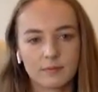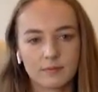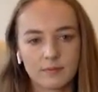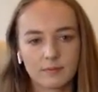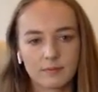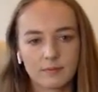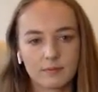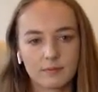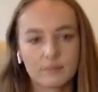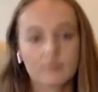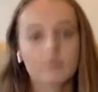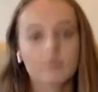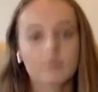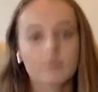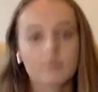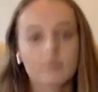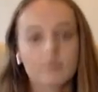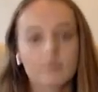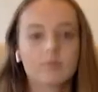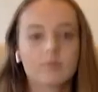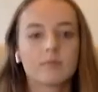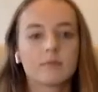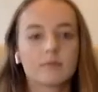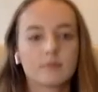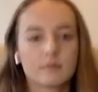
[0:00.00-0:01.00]

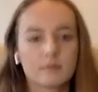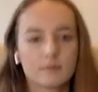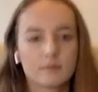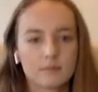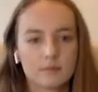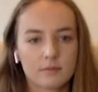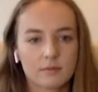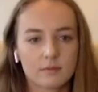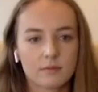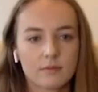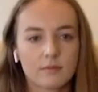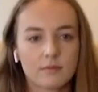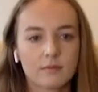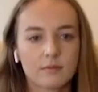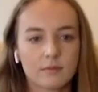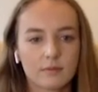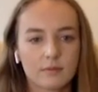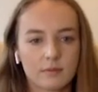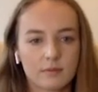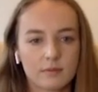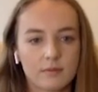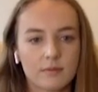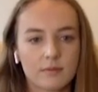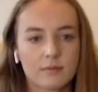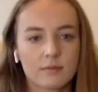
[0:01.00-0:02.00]

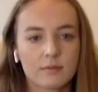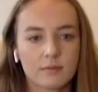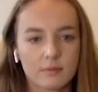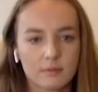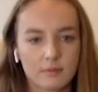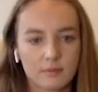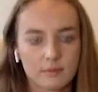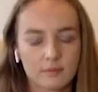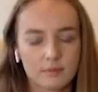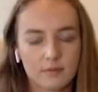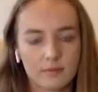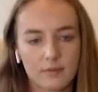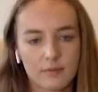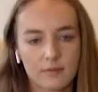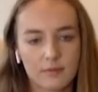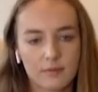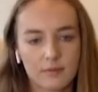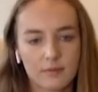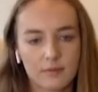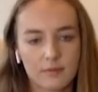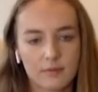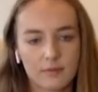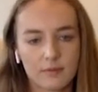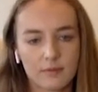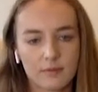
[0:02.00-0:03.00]

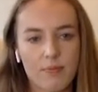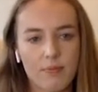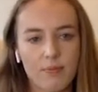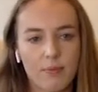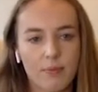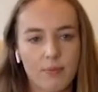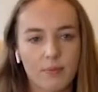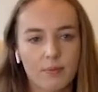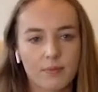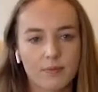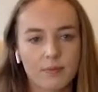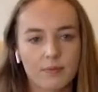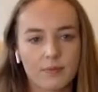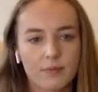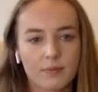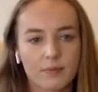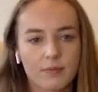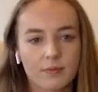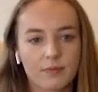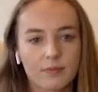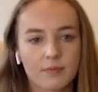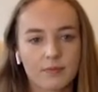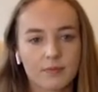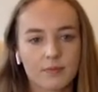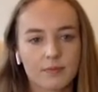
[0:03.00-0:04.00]

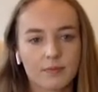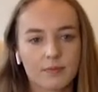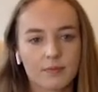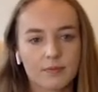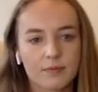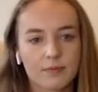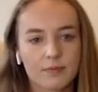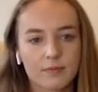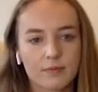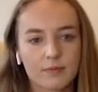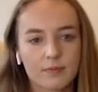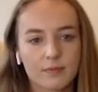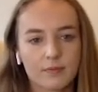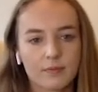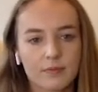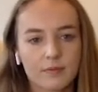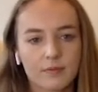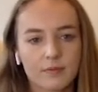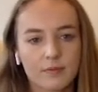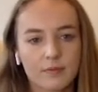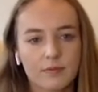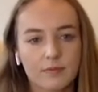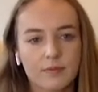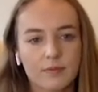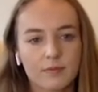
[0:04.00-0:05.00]

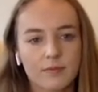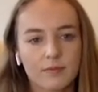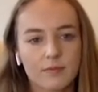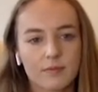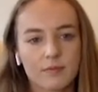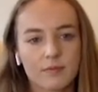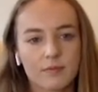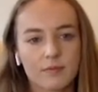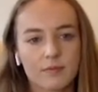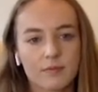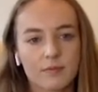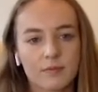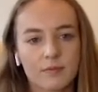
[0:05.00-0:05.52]
(not speaking)